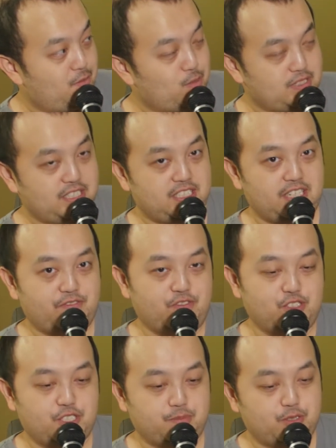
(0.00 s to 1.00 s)
What's the
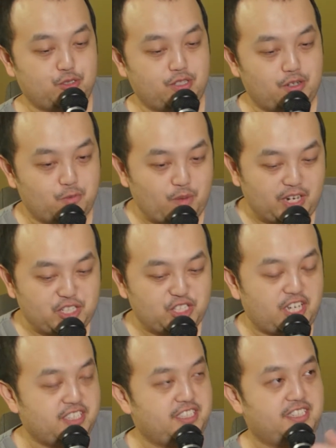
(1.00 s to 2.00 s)
difference between a wide
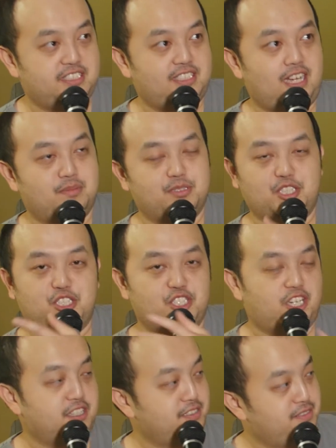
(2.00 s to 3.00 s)
shot and an establishing shot?